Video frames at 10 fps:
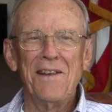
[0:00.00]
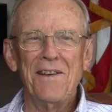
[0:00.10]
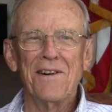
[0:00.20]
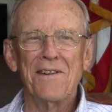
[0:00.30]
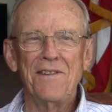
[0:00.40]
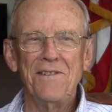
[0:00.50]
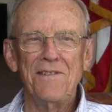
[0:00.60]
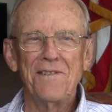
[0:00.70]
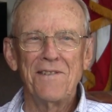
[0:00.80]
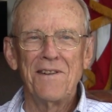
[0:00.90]
yeah, he
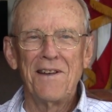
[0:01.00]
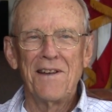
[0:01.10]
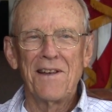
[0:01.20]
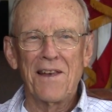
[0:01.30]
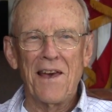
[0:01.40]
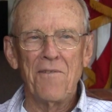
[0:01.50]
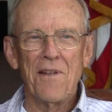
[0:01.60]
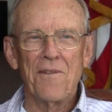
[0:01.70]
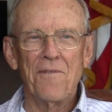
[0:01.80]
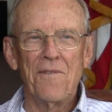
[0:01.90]
gave
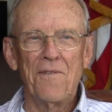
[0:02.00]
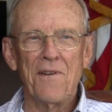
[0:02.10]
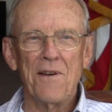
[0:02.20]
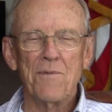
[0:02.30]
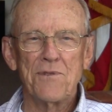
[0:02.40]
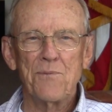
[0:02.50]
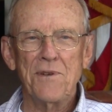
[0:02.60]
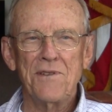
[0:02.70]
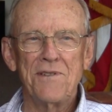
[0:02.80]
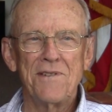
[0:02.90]
that famous
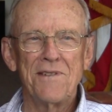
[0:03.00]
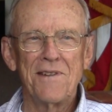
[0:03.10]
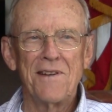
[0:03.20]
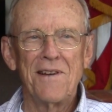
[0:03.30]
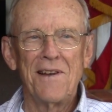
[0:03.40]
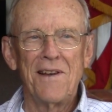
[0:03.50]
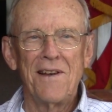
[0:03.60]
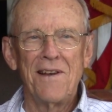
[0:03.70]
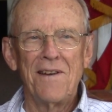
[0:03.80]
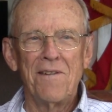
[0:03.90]
speech
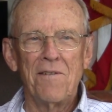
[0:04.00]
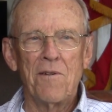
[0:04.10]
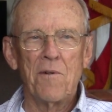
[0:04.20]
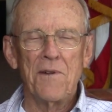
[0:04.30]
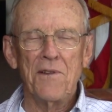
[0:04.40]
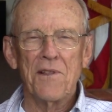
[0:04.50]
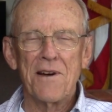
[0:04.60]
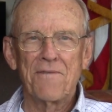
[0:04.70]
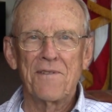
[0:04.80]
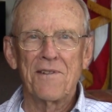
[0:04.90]
Oh, when he
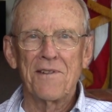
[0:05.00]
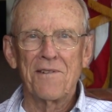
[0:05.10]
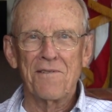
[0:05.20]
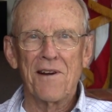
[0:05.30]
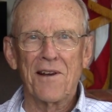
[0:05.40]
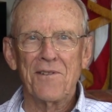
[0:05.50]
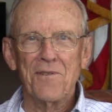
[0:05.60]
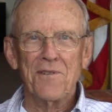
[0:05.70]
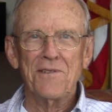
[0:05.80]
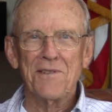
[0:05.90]
left
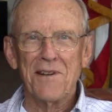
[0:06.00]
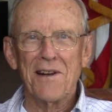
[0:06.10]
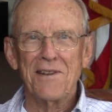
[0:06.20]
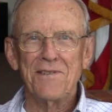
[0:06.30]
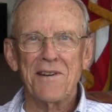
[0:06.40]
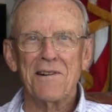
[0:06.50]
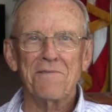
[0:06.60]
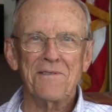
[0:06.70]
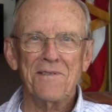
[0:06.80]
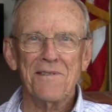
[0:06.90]
Corregidor, he said, I shall
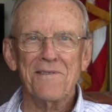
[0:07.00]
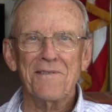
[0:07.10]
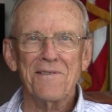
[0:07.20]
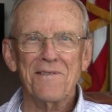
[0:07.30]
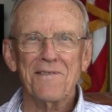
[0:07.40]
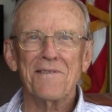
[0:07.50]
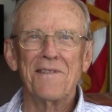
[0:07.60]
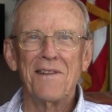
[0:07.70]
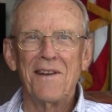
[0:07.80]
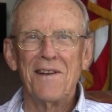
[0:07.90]
return, you
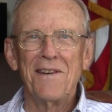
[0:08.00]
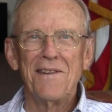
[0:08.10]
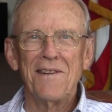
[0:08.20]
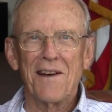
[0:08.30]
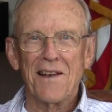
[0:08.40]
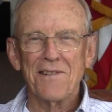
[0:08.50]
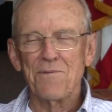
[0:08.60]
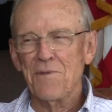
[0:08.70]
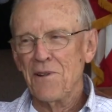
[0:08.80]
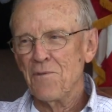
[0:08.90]
know. I guess
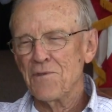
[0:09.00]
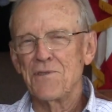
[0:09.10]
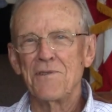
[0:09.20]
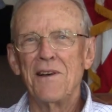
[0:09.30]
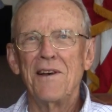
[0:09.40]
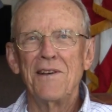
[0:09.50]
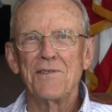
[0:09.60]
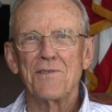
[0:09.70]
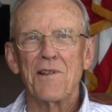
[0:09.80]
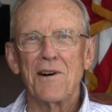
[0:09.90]
when he was
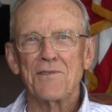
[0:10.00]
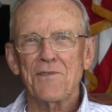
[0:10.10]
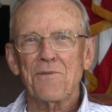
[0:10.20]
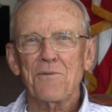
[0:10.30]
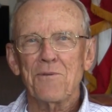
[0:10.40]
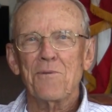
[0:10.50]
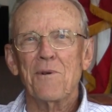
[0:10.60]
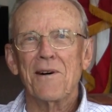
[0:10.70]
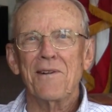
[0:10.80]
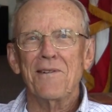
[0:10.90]
sloshing through the
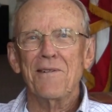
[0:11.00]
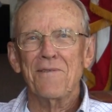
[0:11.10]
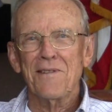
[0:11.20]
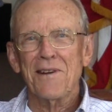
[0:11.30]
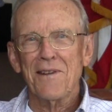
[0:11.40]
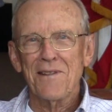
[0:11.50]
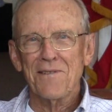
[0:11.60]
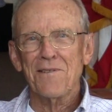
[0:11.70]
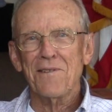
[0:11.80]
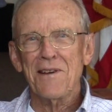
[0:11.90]
water off of that
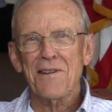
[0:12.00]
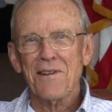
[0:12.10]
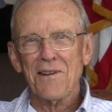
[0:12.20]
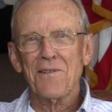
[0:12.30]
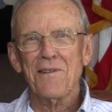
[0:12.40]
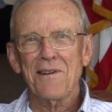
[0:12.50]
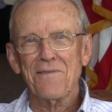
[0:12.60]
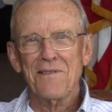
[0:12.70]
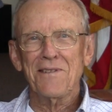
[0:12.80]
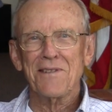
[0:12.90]
little landing craft,
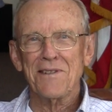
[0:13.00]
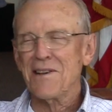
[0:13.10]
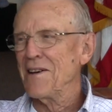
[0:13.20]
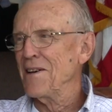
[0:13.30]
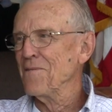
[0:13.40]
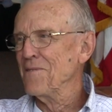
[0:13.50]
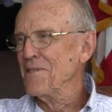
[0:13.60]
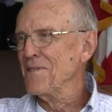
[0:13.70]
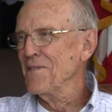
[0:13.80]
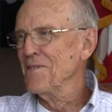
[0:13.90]
he said, I have
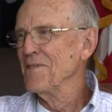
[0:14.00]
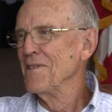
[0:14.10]
returned.